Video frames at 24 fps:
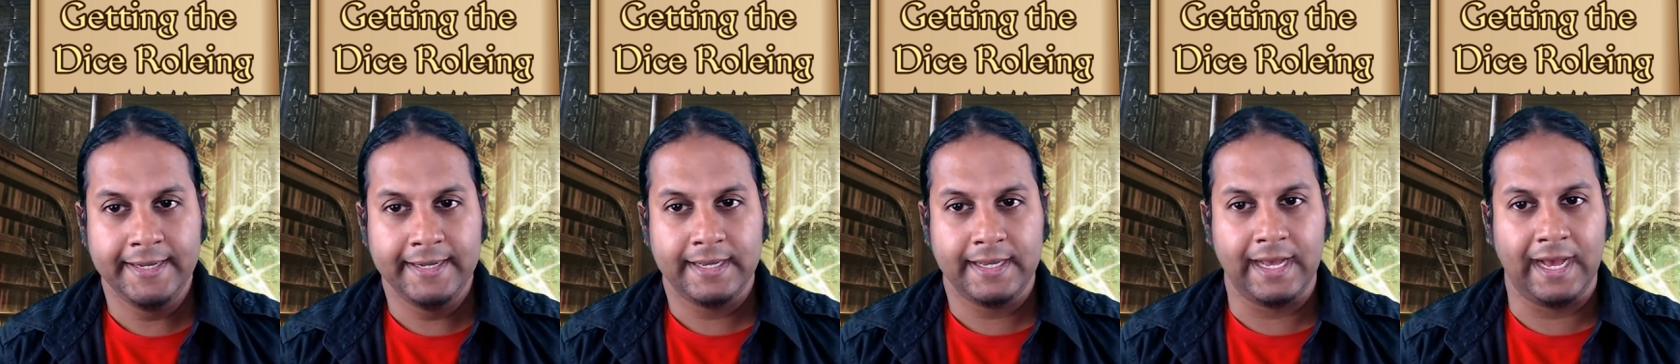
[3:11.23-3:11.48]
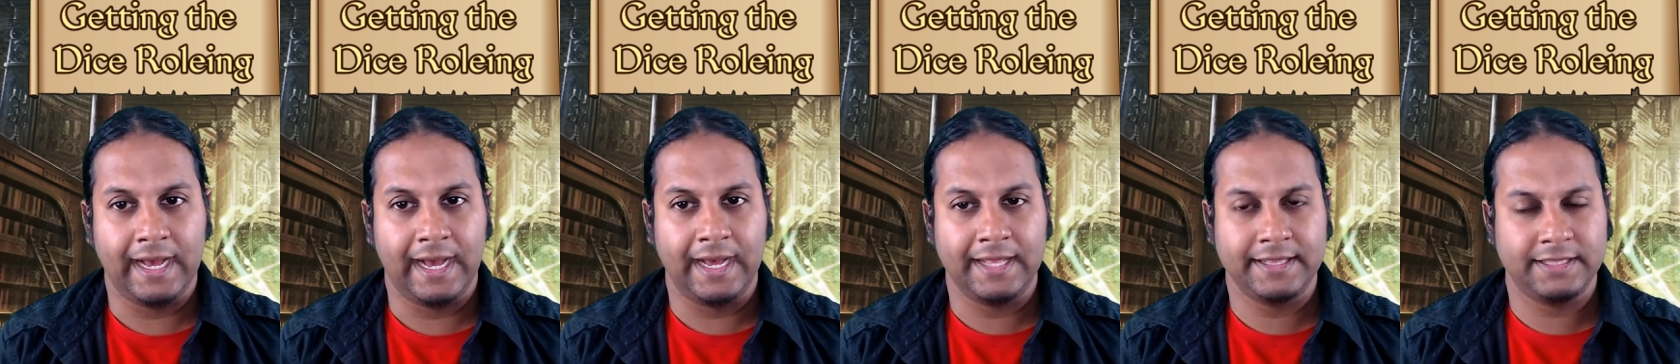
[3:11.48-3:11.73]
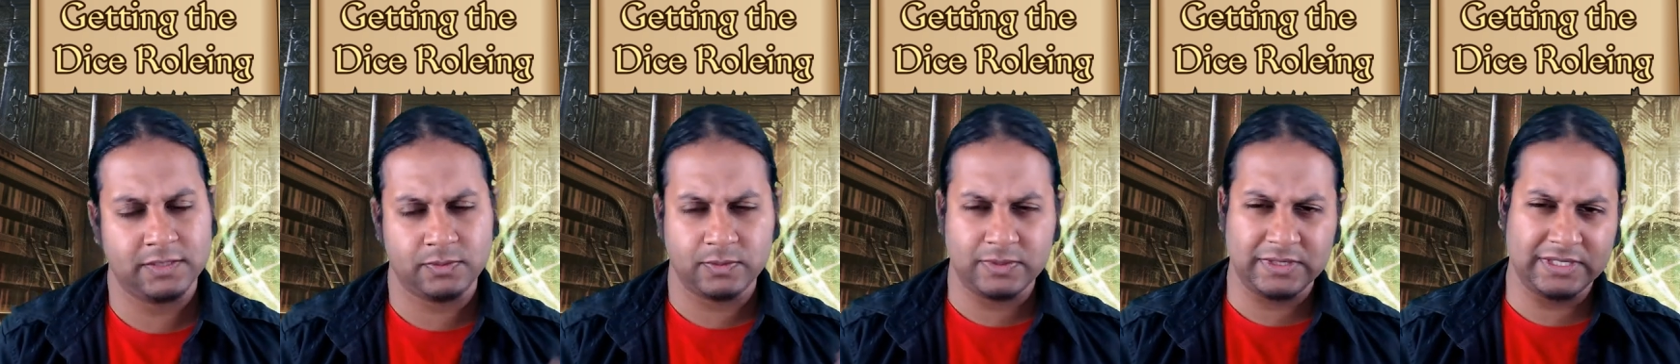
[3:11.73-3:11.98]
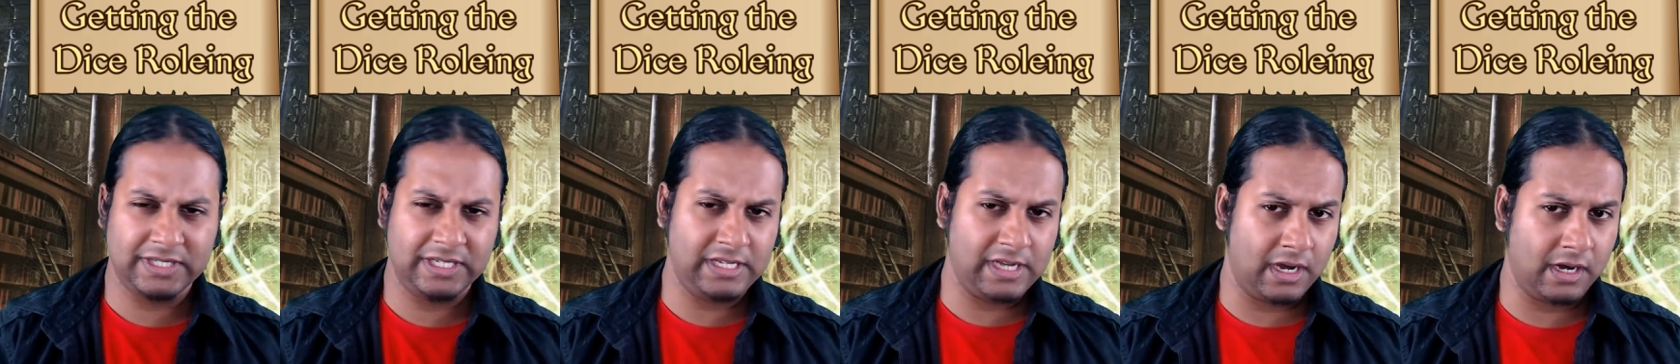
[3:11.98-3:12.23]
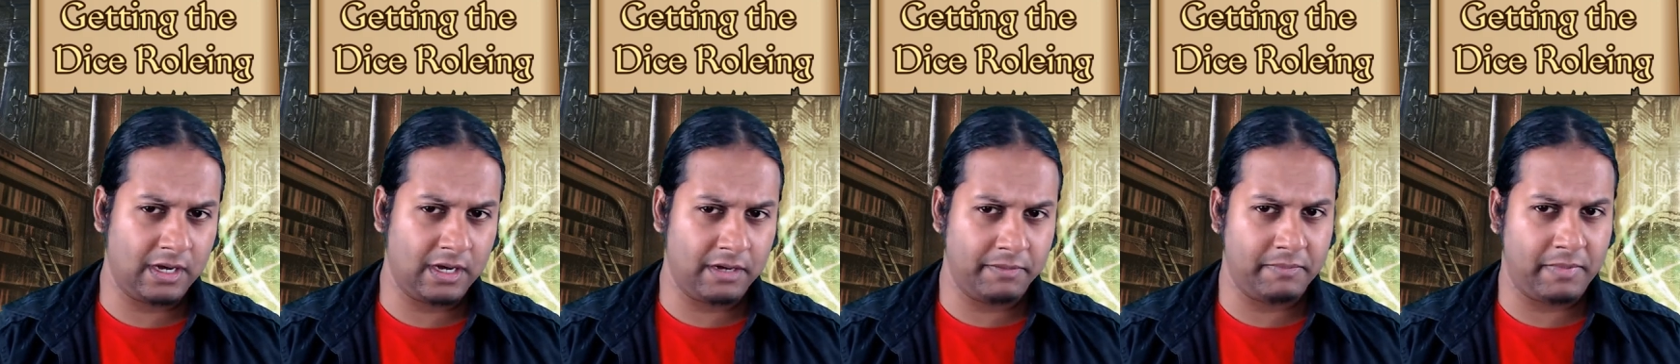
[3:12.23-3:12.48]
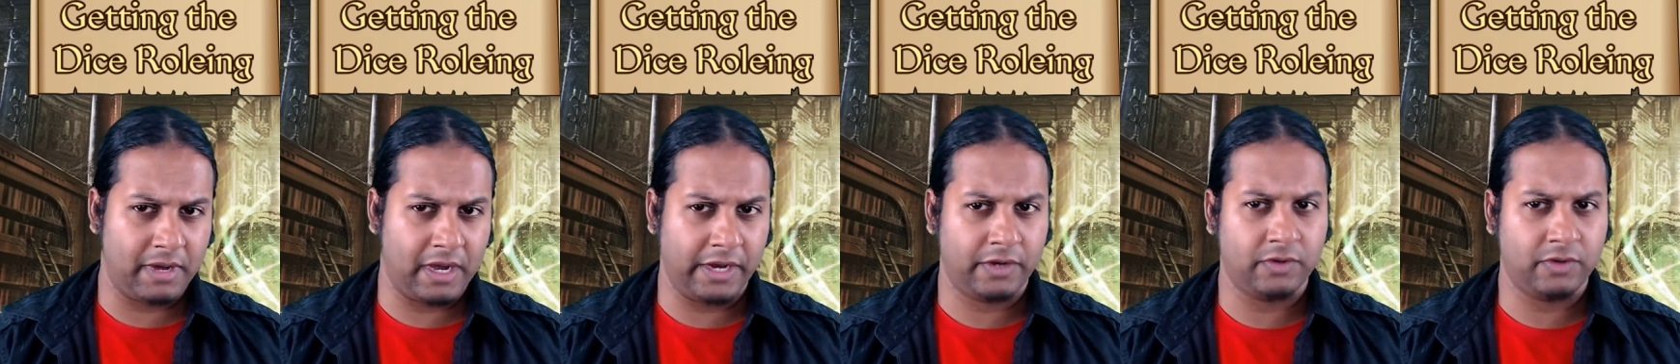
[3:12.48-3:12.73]
Uh, this was a younger
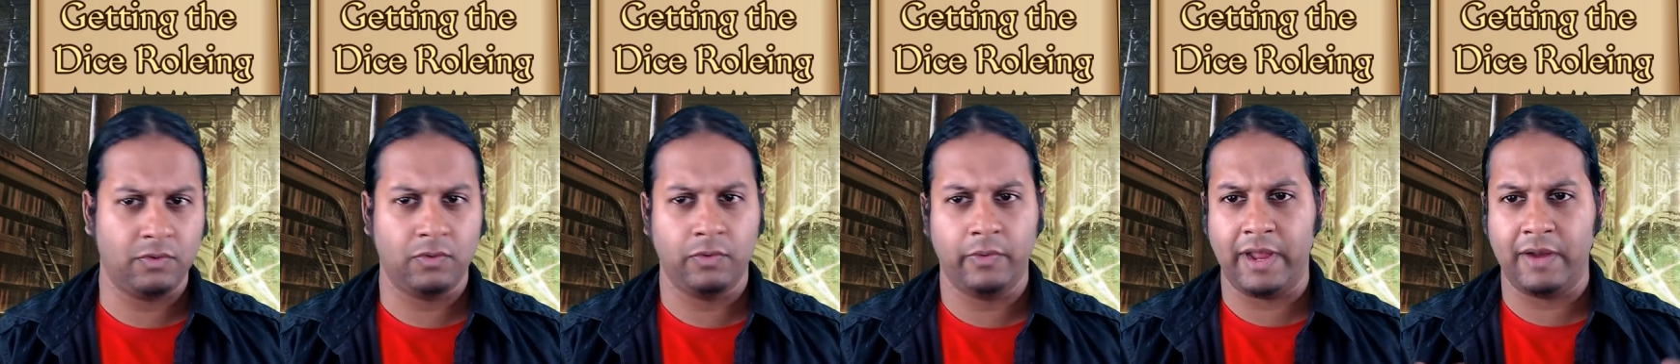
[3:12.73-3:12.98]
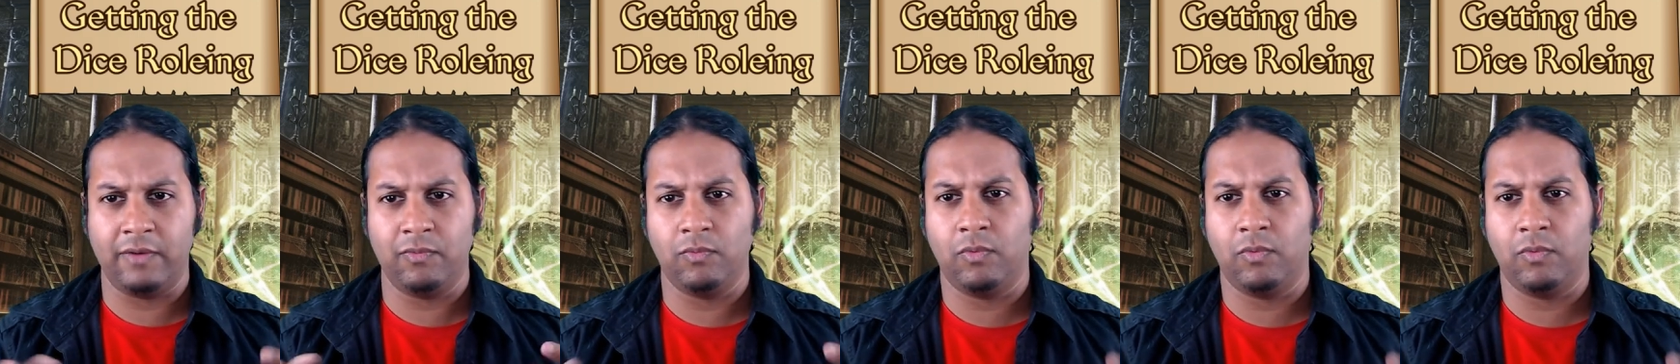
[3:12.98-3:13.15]
Michael and